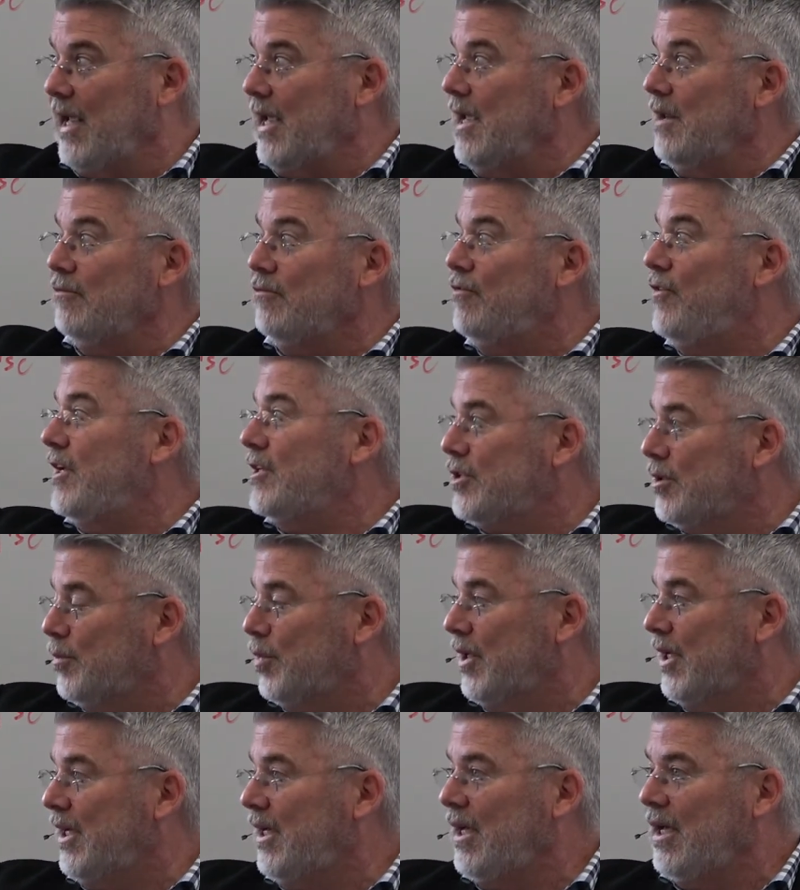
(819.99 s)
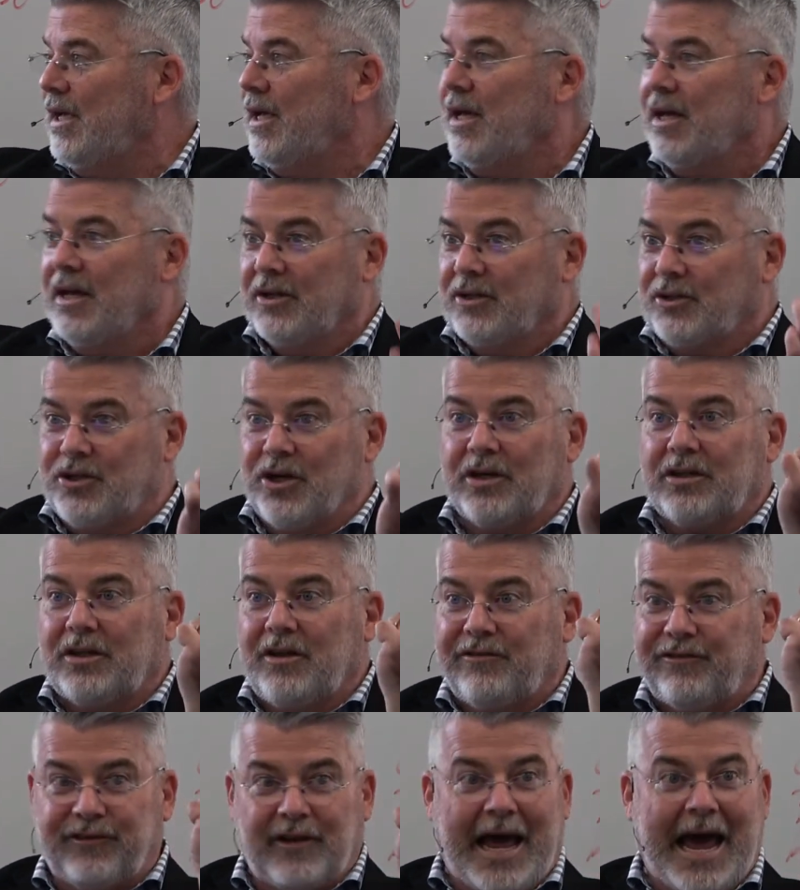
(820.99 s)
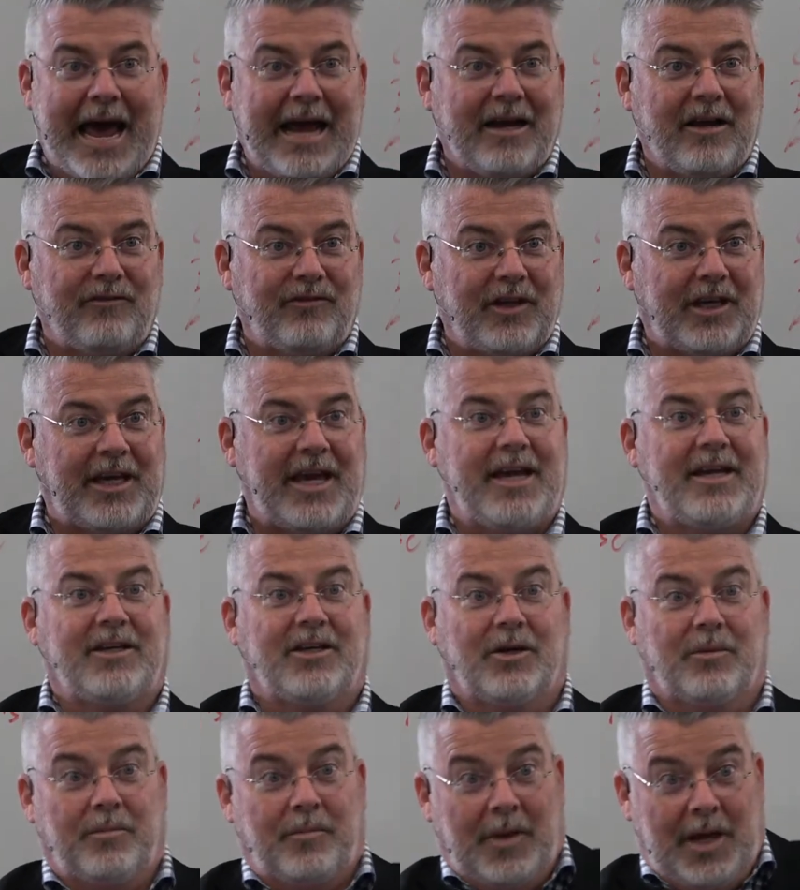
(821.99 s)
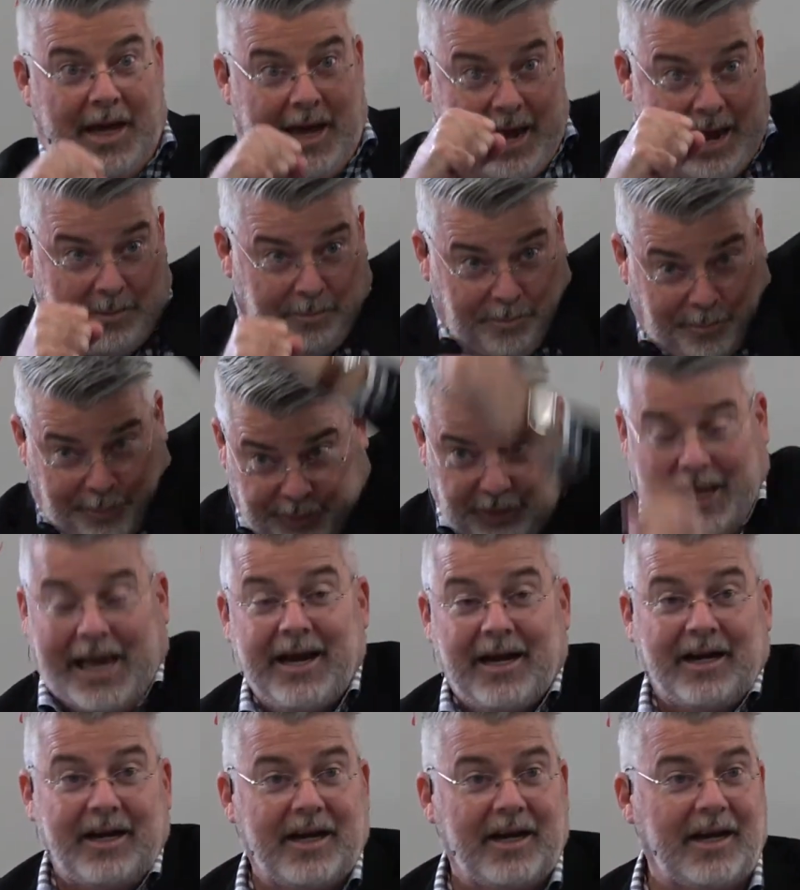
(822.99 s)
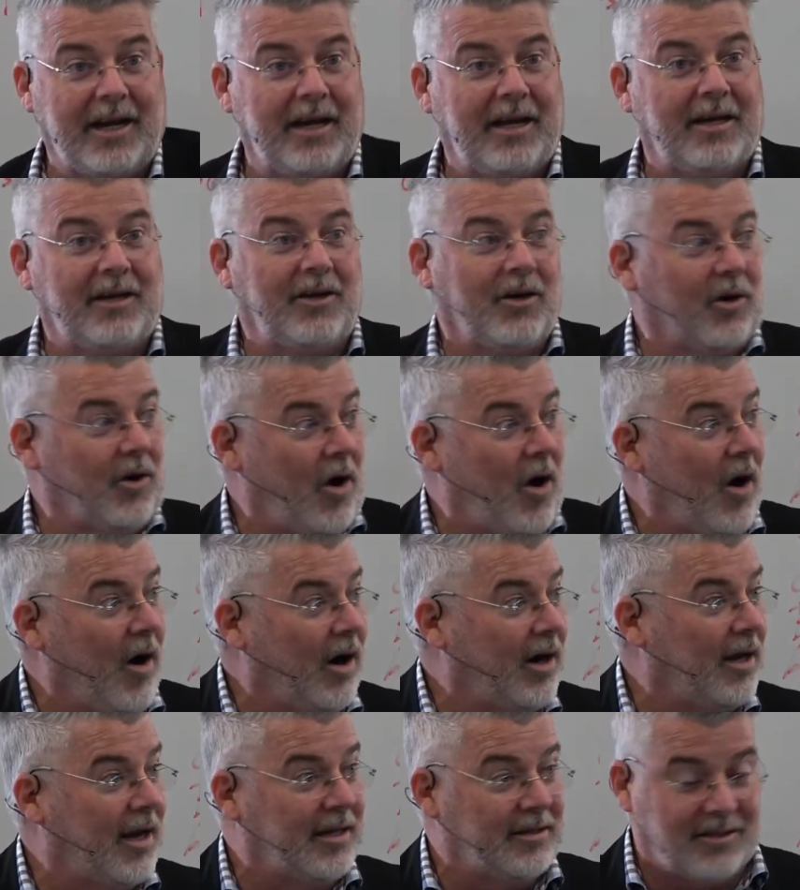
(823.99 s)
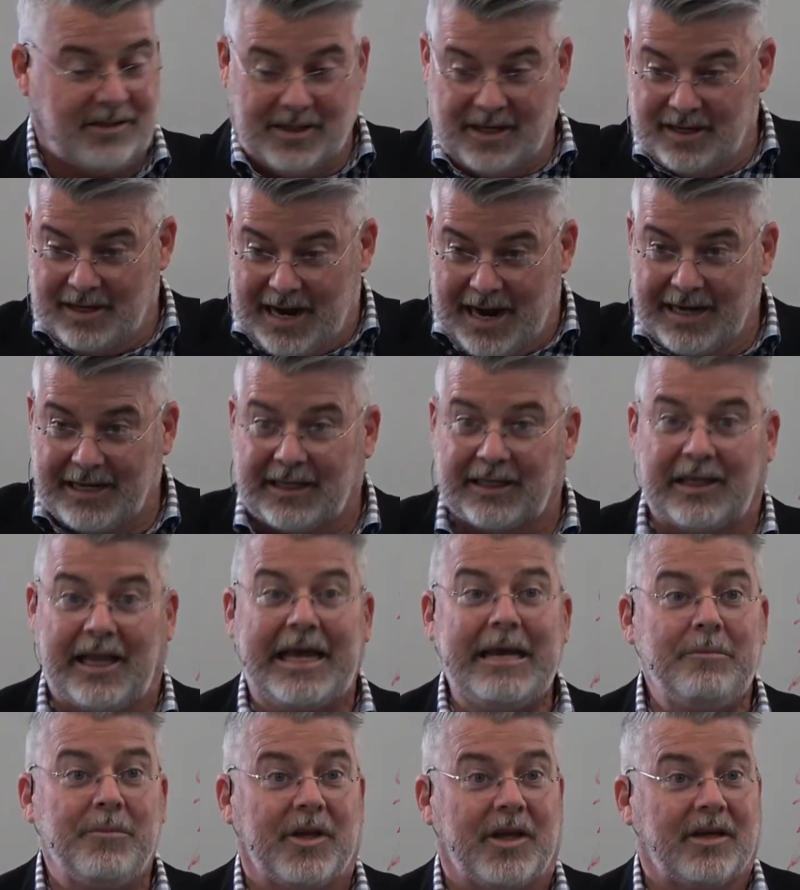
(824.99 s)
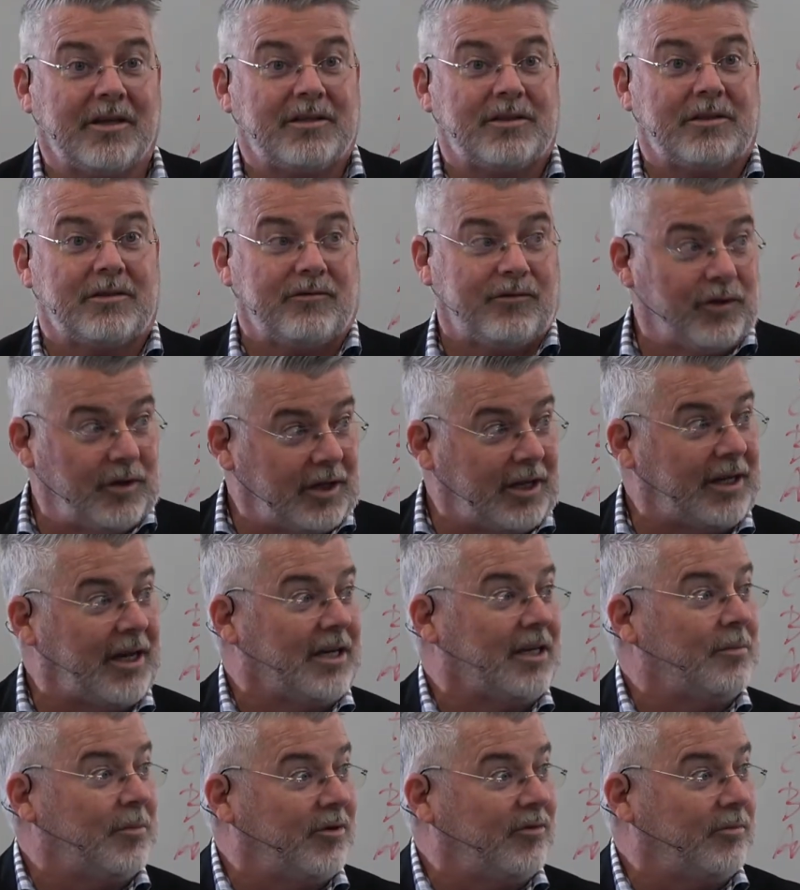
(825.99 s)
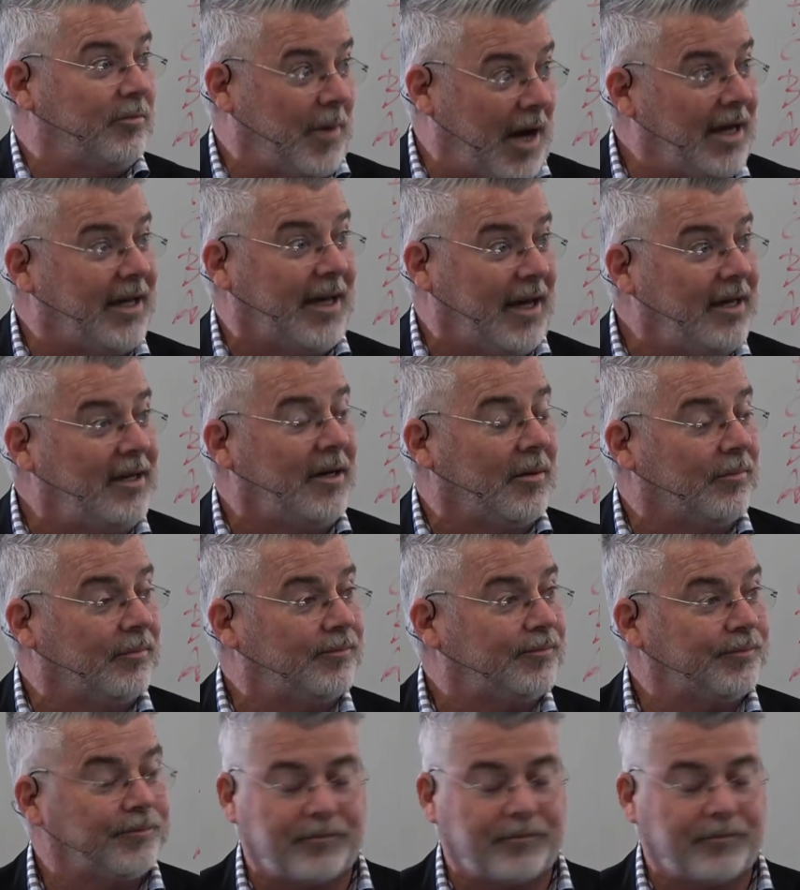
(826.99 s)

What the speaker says: invisibly, took the flag of the kingdom and planted it in your heart and said, I claim this for the kingdom of my kingdom.